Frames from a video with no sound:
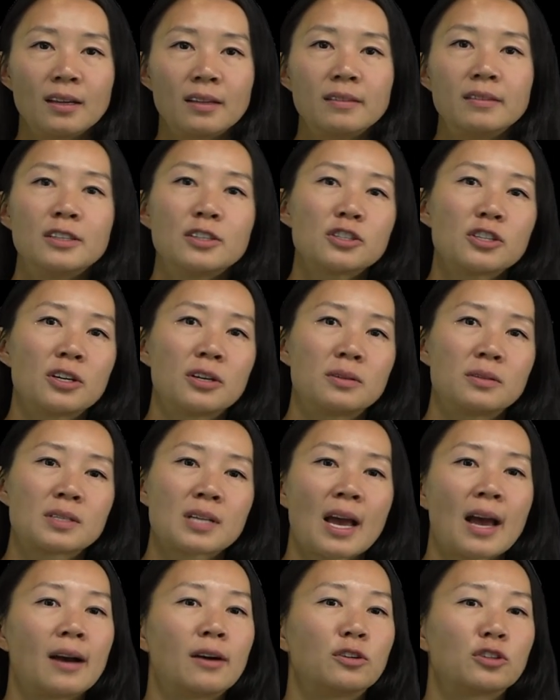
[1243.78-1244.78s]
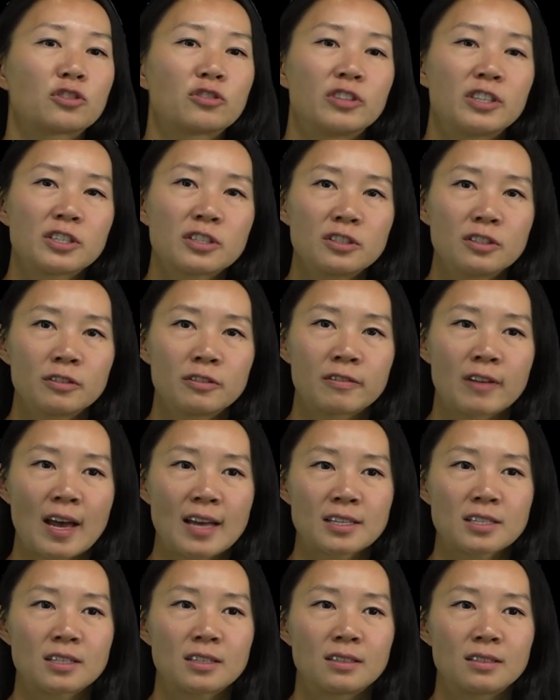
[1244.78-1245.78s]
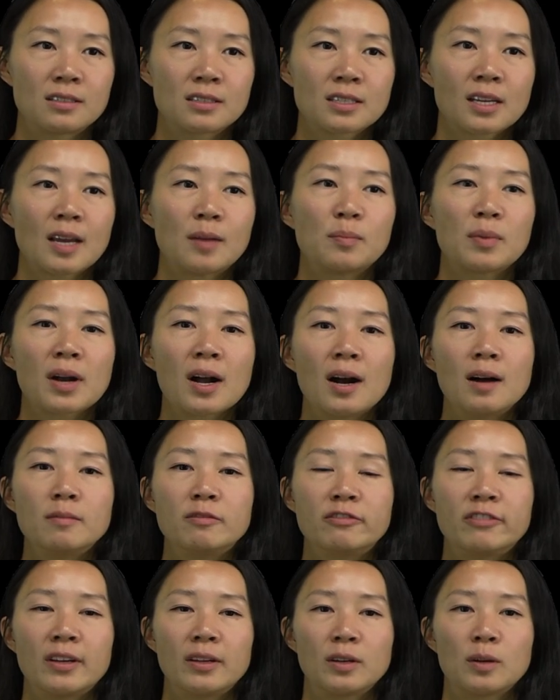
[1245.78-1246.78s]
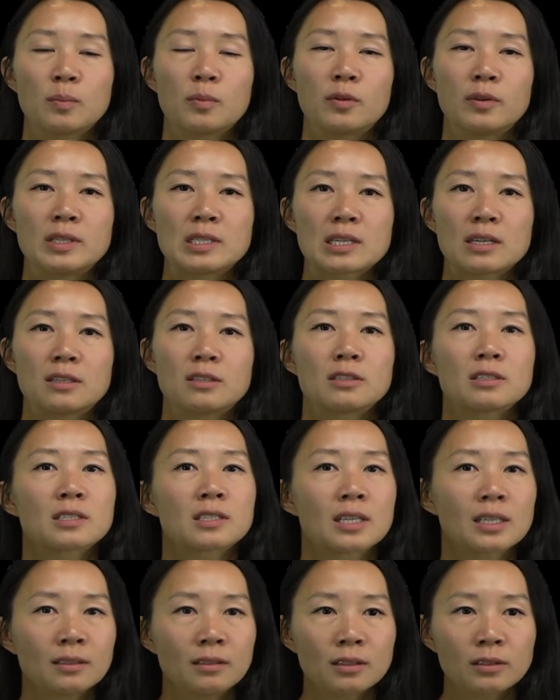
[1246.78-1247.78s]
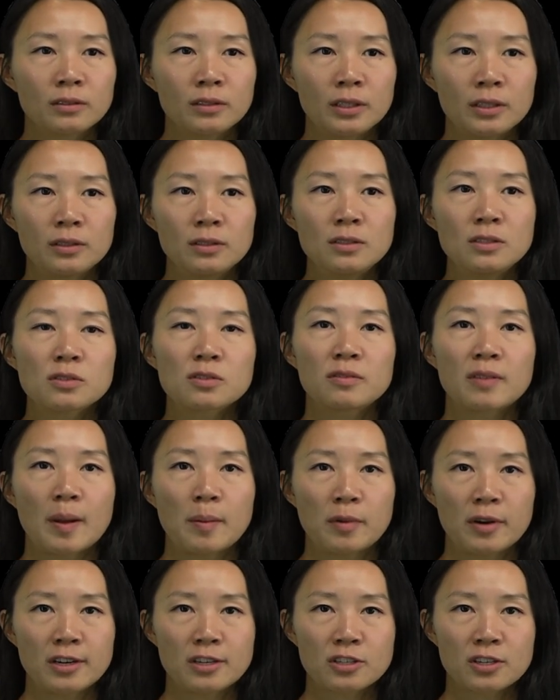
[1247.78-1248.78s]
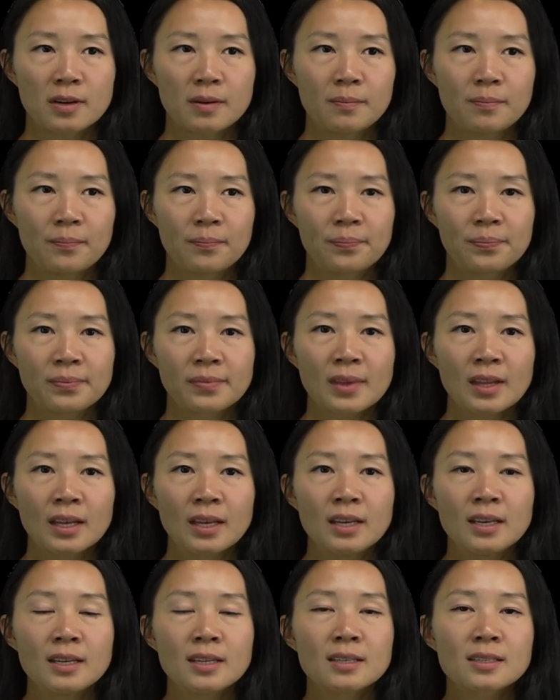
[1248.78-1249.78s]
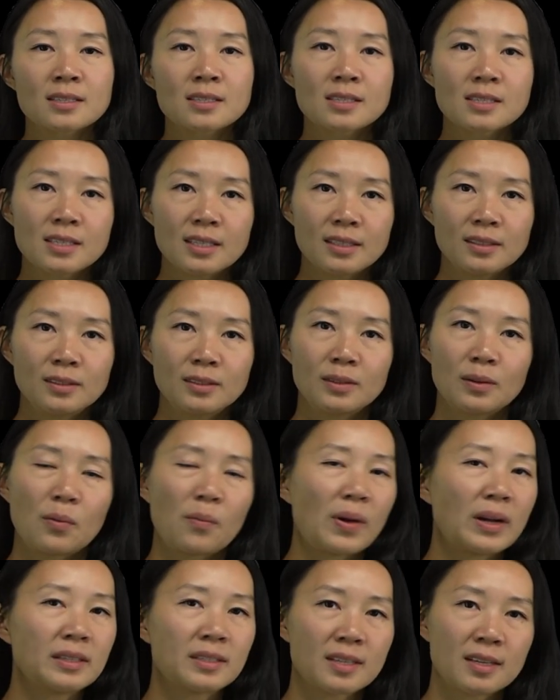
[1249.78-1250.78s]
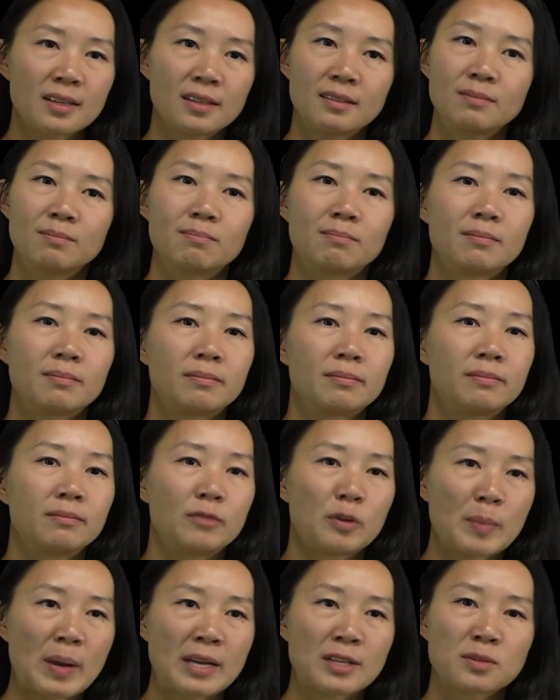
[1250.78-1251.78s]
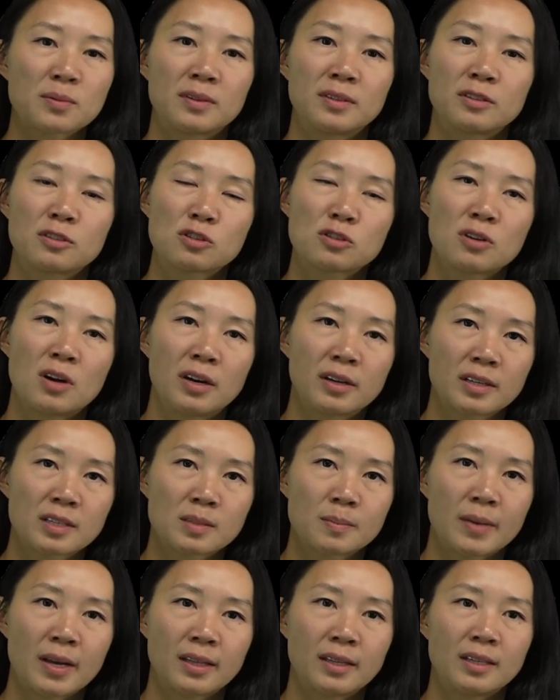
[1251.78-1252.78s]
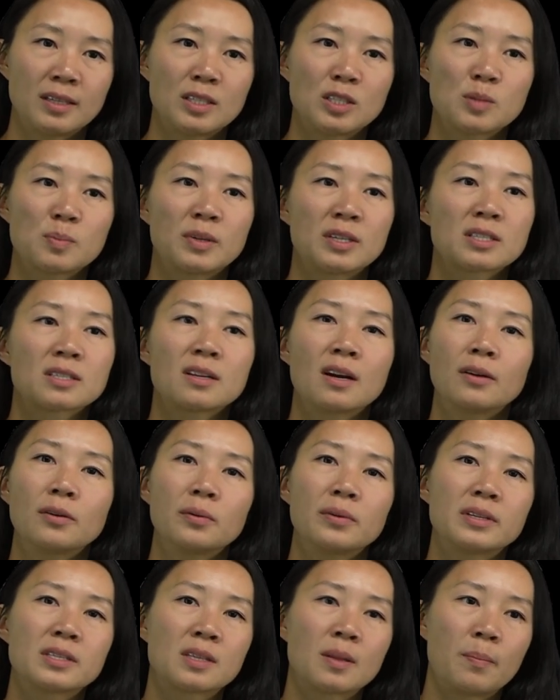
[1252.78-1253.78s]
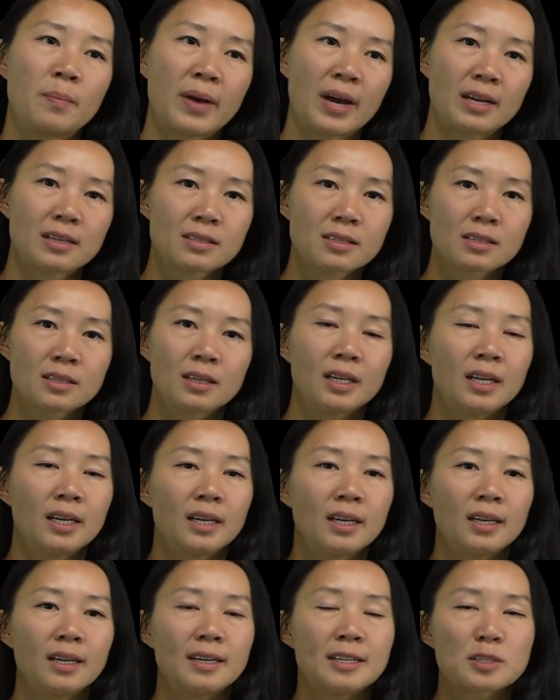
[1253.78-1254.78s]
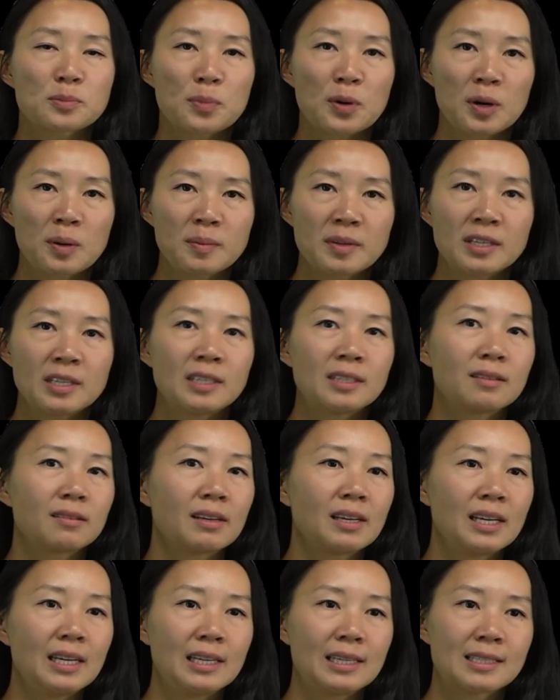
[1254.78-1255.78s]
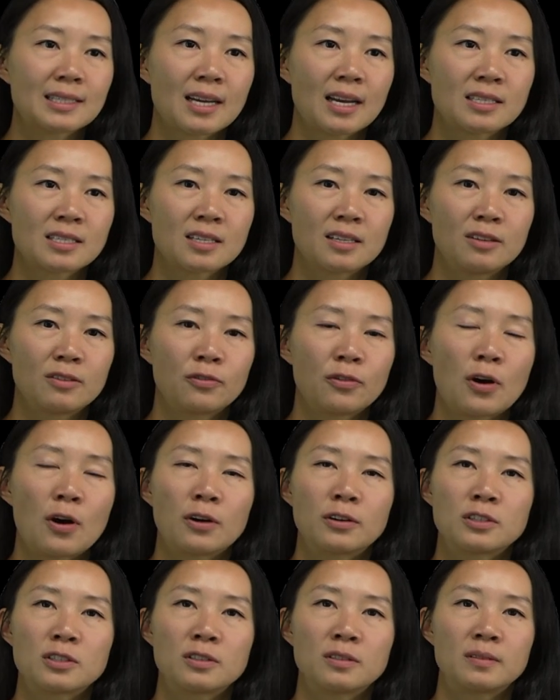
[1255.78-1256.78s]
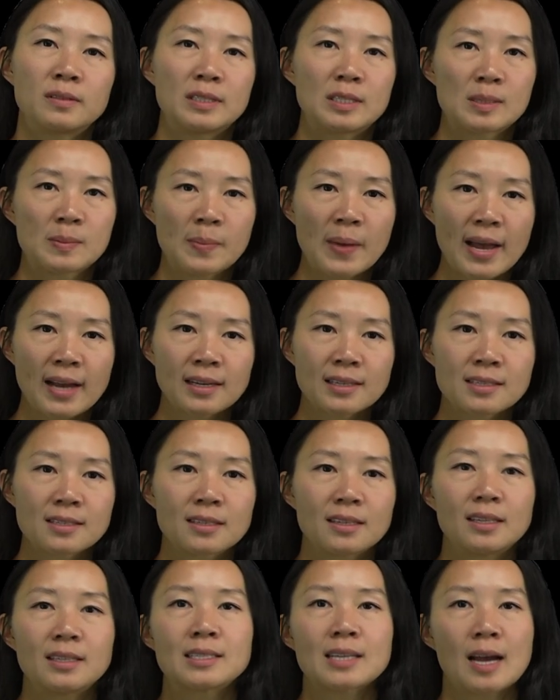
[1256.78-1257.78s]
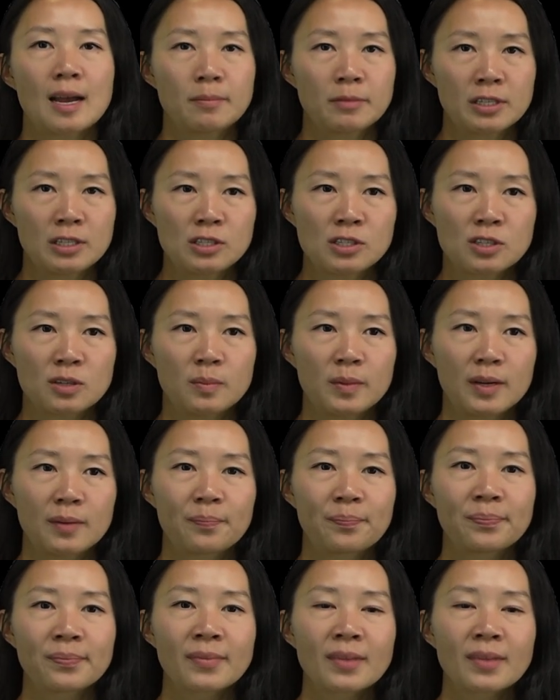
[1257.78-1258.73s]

This shows how traditional fasteners can become failure points under cyclic loads or vibration. Still, welding remains one of the strongest methods, but it's not always the best. It's permanent, heat-intensive, hard to inspect, and time-consuming.